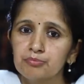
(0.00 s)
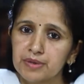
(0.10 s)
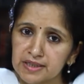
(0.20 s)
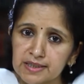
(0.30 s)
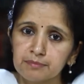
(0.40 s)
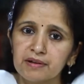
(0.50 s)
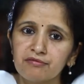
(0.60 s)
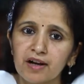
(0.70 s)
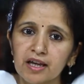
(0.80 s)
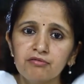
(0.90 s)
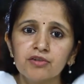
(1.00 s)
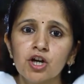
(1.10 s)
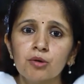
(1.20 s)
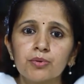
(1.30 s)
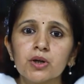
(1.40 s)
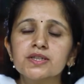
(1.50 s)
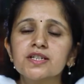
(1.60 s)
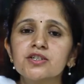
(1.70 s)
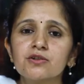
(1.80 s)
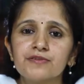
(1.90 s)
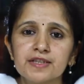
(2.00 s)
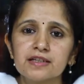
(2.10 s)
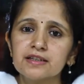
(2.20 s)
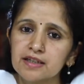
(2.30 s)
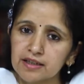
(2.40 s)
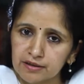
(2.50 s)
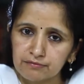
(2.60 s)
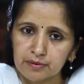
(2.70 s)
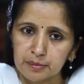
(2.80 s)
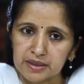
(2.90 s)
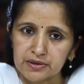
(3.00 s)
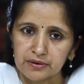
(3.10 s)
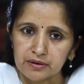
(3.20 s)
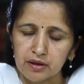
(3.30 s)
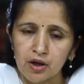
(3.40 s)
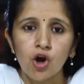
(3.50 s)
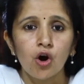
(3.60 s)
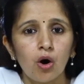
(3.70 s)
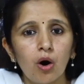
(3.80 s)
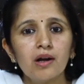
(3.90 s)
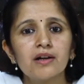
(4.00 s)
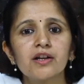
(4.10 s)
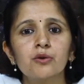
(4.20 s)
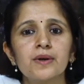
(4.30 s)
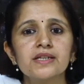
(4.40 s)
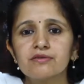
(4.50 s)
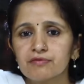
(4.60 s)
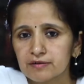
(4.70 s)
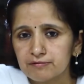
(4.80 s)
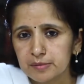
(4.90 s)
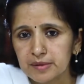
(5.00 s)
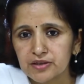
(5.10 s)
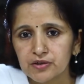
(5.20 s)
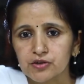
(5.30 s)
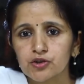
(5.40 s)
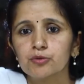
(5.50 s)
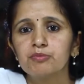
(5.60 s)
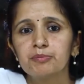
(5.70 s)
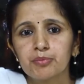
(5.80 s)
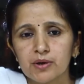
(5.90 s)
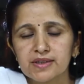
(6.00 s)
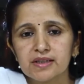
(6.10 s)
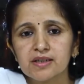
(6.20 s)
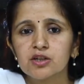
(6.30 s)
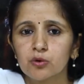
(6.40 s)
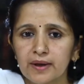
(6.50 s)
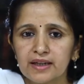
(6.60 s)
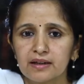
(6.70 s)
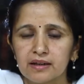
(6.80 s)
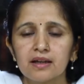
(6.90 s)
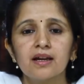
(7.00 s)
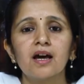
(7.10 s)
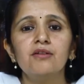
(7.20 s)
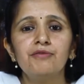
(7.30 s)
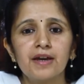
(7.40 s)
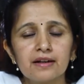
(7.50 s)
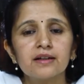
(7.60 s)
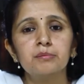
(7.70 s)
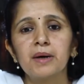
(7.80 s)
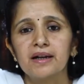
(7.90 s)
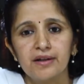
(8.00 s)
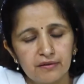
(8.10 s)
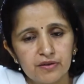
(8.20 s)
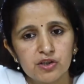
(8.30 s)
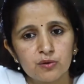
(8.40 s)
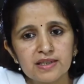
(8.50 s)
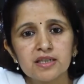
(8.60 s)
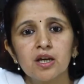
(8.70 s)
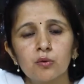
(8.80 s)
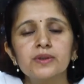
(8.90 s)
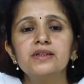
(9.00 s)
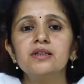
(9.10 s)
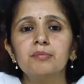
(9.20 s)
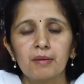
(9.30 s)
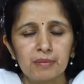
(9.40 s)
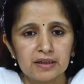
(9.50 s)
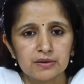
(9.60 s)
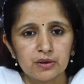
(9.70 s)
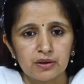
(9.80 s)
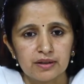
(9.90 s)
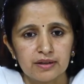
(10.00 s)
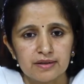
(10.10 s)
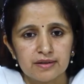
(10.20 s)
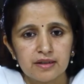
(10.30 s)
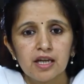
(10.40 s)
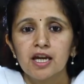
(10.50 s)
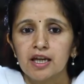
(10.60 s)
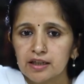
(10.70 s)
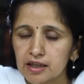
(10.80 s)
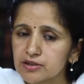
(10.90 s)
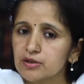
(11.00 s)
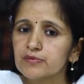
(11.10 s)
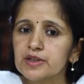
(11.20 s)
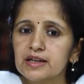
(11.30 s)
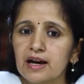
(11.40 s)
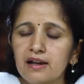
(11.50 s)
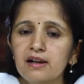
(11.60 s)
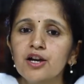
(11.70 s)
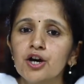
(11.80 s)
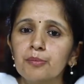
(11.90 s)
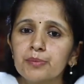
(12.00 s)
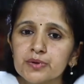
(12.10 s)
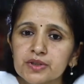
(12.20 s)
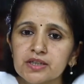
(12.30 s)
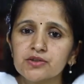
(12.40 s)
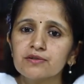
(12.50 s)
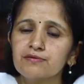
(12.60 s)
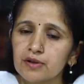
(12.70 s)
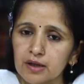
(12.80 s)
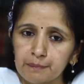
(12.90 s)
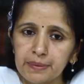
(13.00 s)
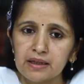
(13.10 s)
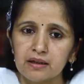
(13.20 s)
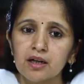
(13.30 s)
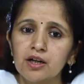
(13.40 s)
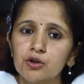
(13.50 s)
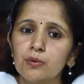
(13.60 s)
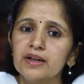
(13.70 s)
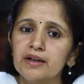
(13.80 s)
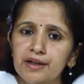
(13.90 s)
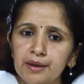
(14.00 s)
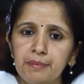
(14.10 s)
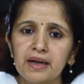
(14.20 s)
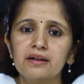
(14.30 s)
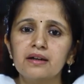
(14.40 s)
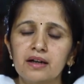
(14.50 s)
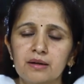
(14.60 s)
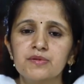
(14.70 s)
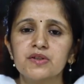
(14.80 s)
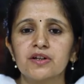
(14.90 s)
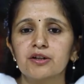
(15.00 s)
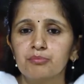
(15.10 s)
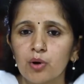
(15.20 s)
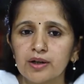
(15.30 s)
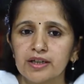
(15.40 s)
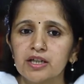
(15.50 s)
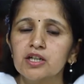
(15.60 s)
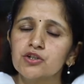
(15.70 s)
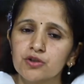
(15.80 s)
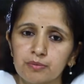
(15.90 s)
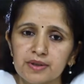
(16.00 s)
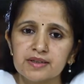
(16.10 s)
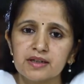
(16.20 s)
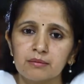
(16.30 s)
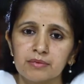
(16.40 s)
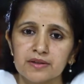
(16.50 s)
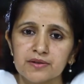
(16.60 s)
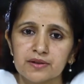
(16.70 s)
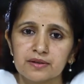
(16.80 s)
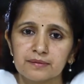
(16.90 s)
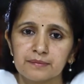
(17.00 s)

Principle 5, process to facilitate information. All requests for information should be processed quickly and fairly by individuals within the public authorities. In case of denial, a procedure for appeal to an independent administrative body should be established.